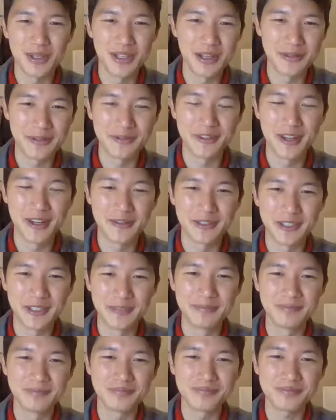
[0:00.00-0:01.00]
young
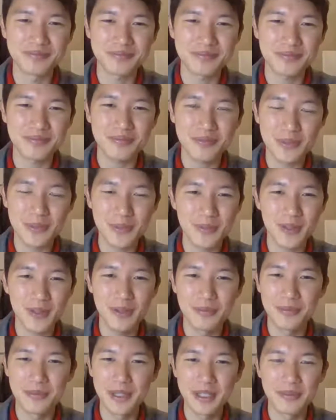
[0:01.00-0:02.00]
forever.
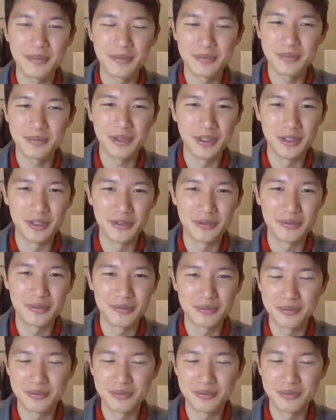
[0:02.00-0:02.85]
But, you know,